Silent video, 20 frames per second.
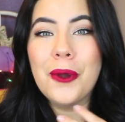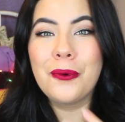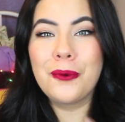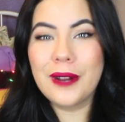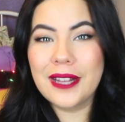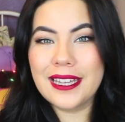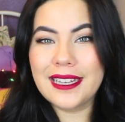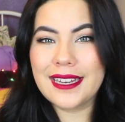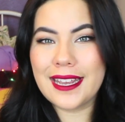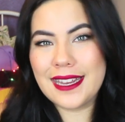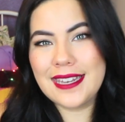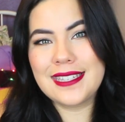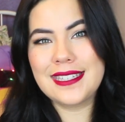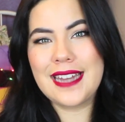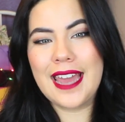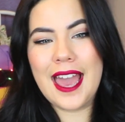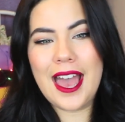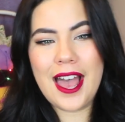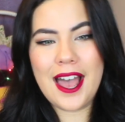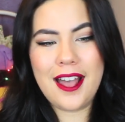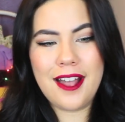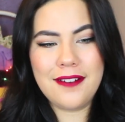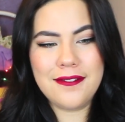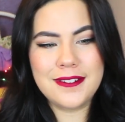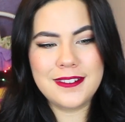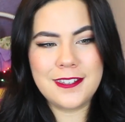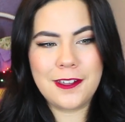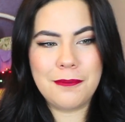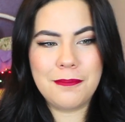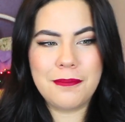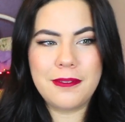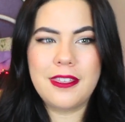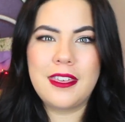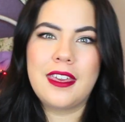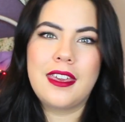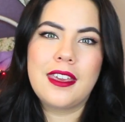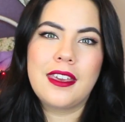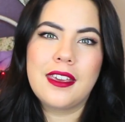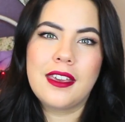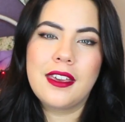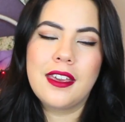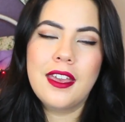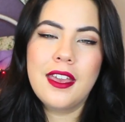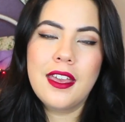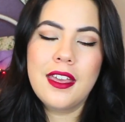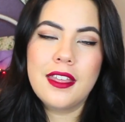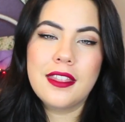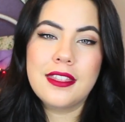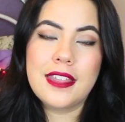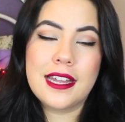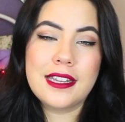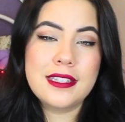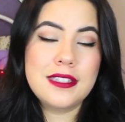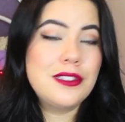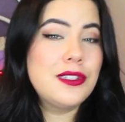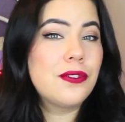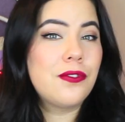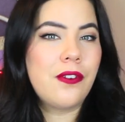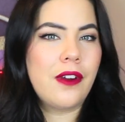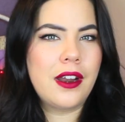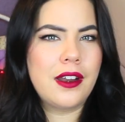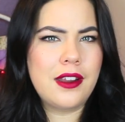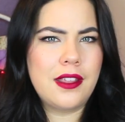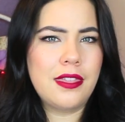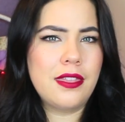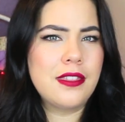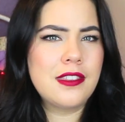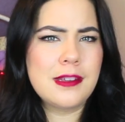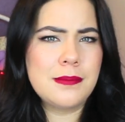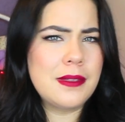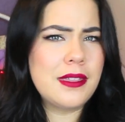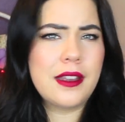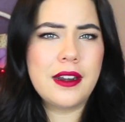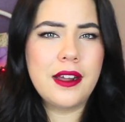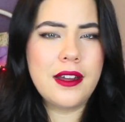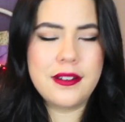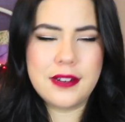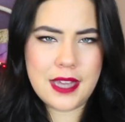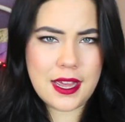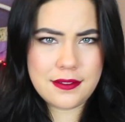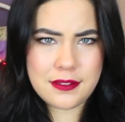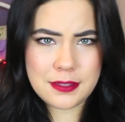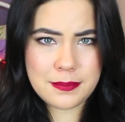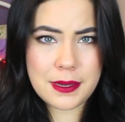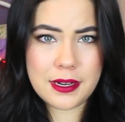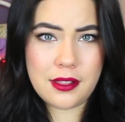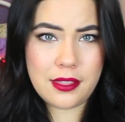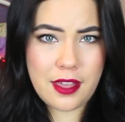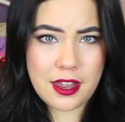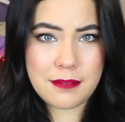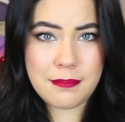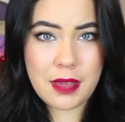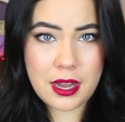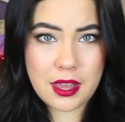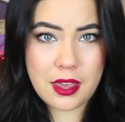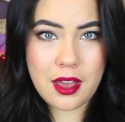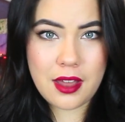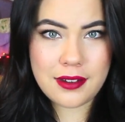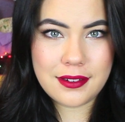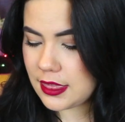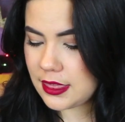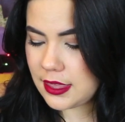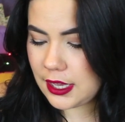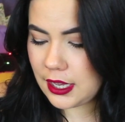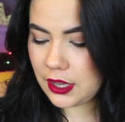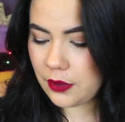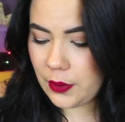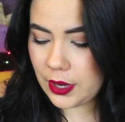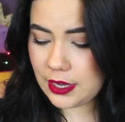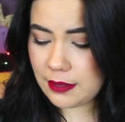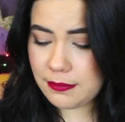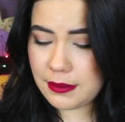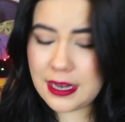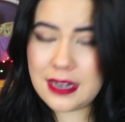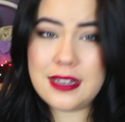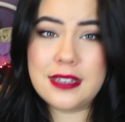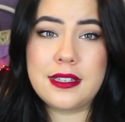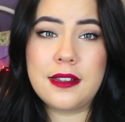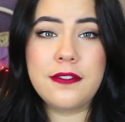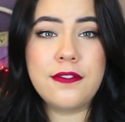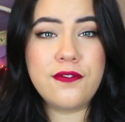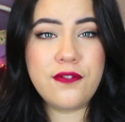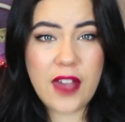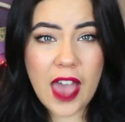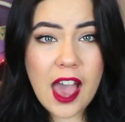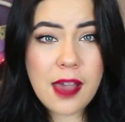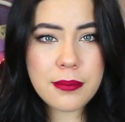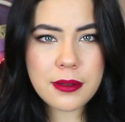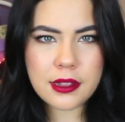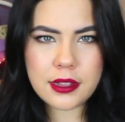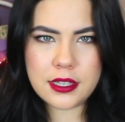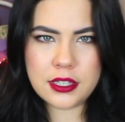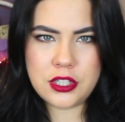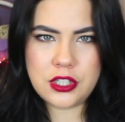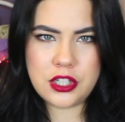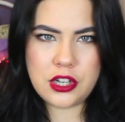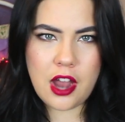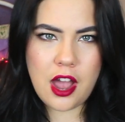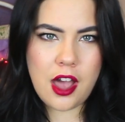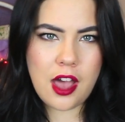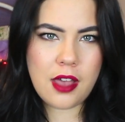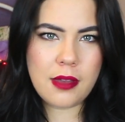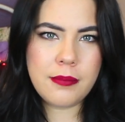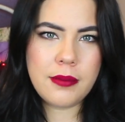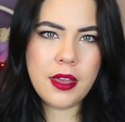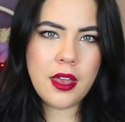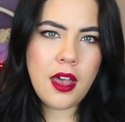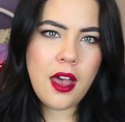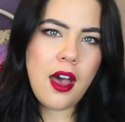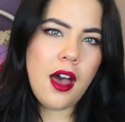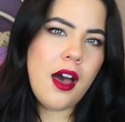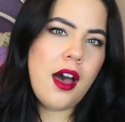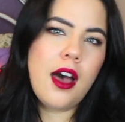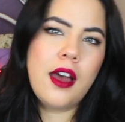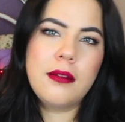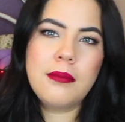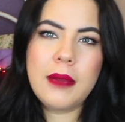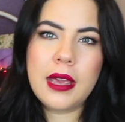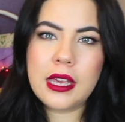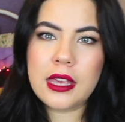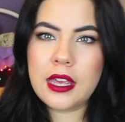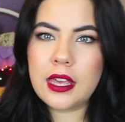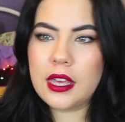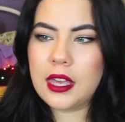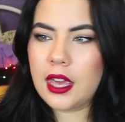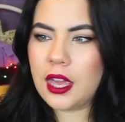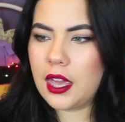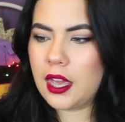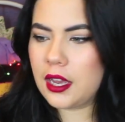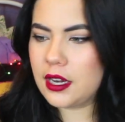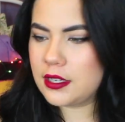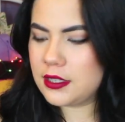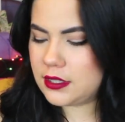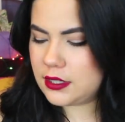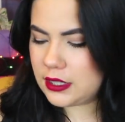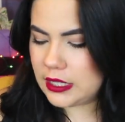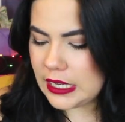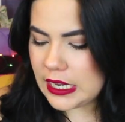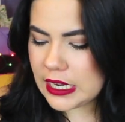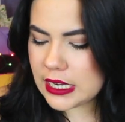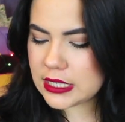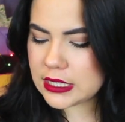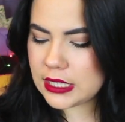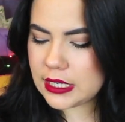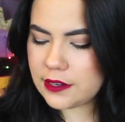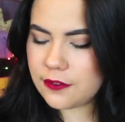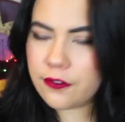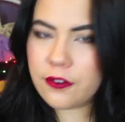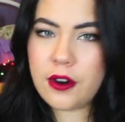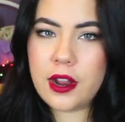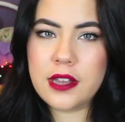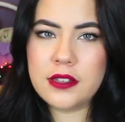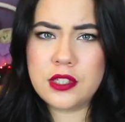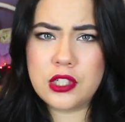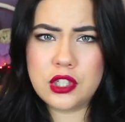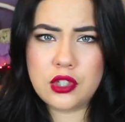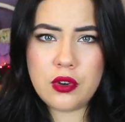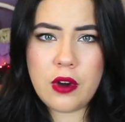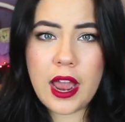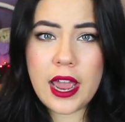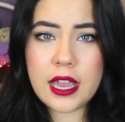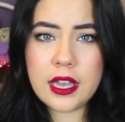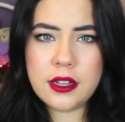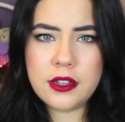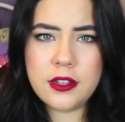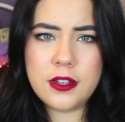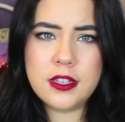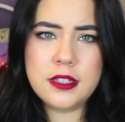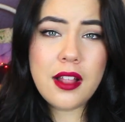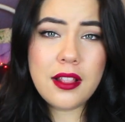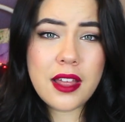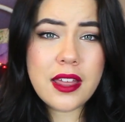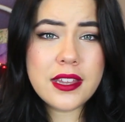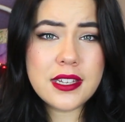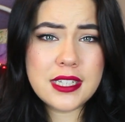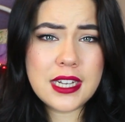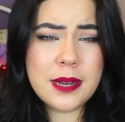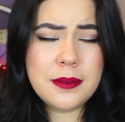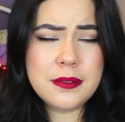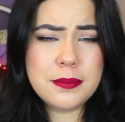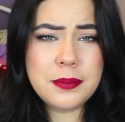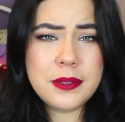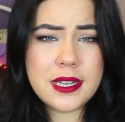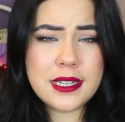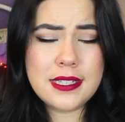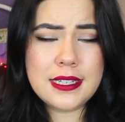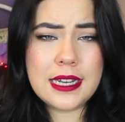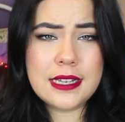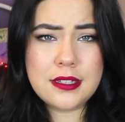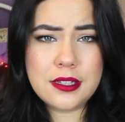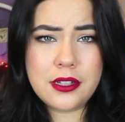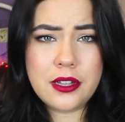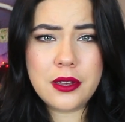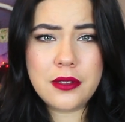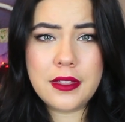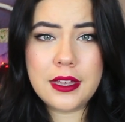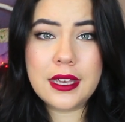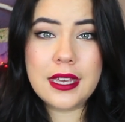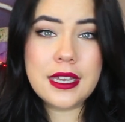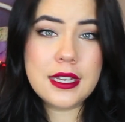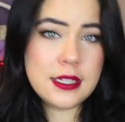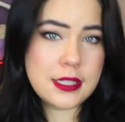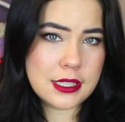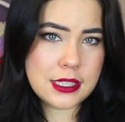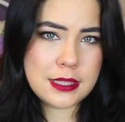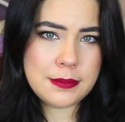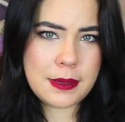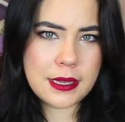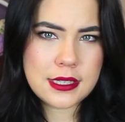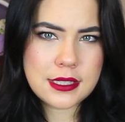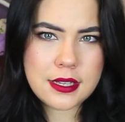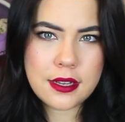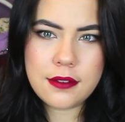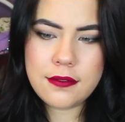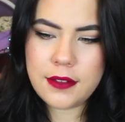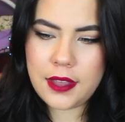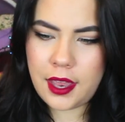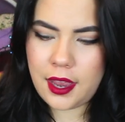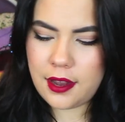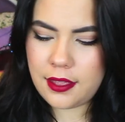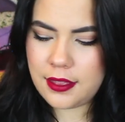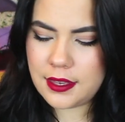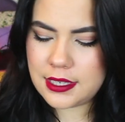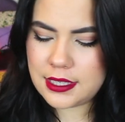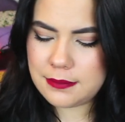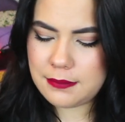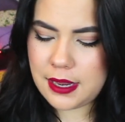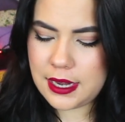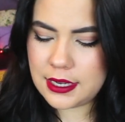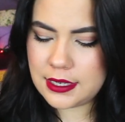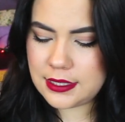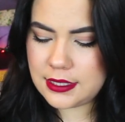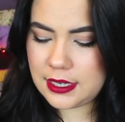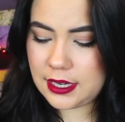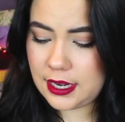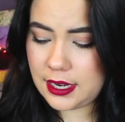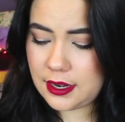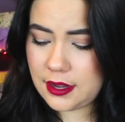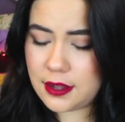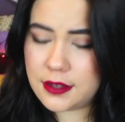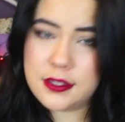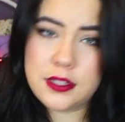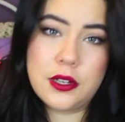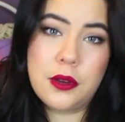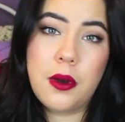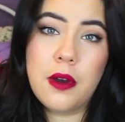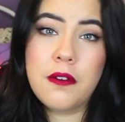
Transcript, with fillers: really nice to have something that's different and something that I don't have to spend a lot of money on. I think Gwynnie Bee does a fabulous job on making it easy for us to try clothes. A lot of the times plus size clothing is expensive and this makes it also